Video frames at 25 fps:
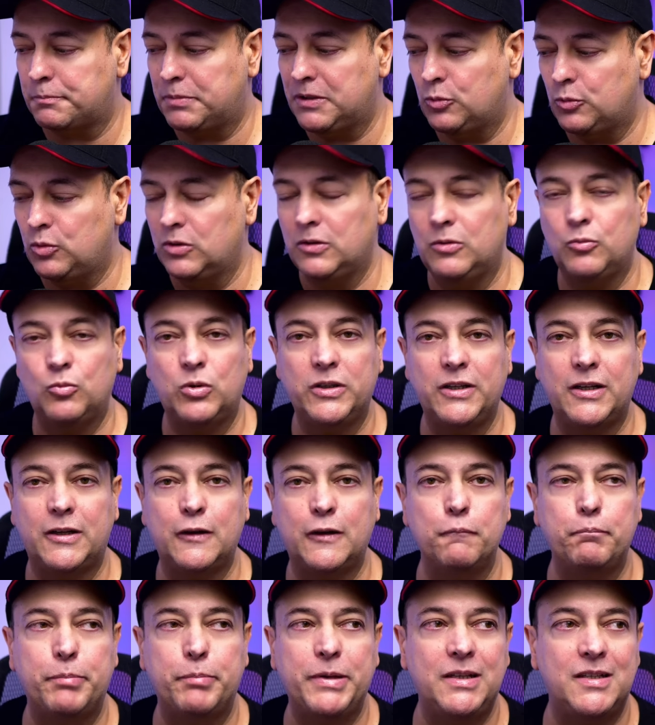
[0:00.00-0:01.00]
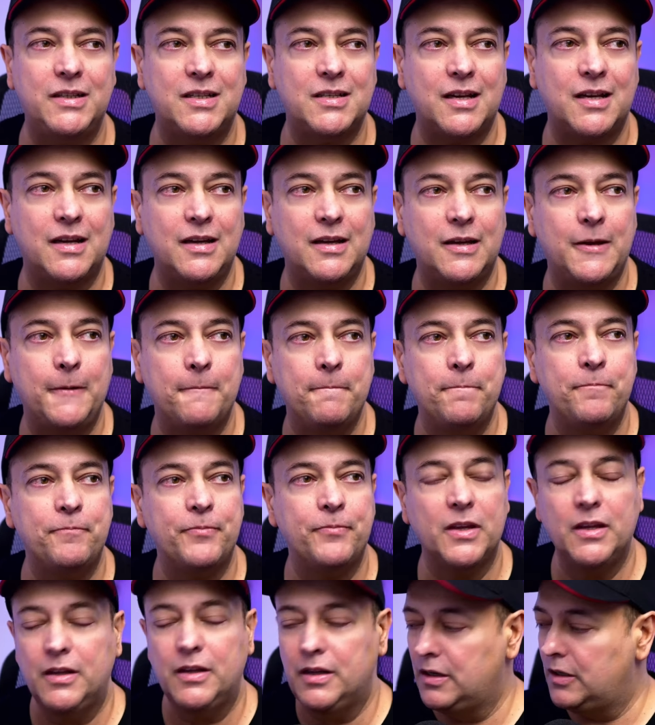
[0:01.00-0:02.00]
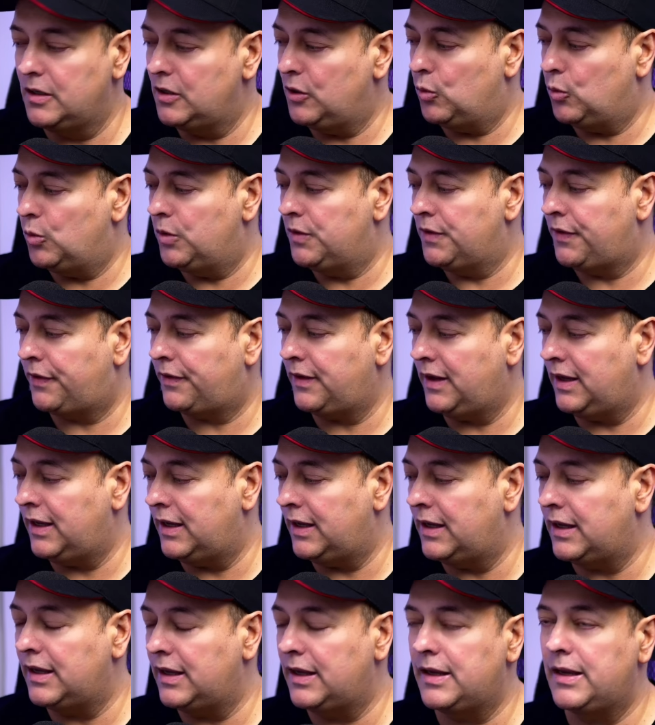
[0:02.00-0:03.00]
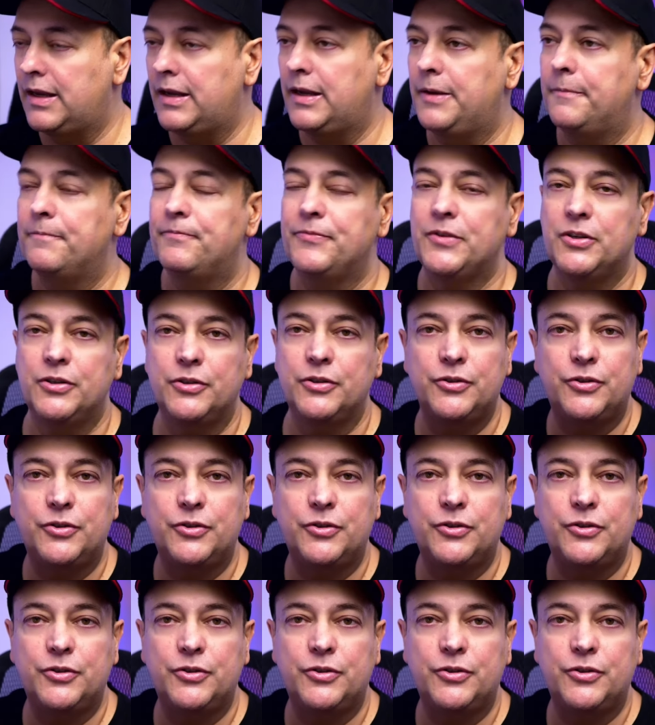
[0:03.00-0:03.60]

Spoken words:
But would it compete, say, with a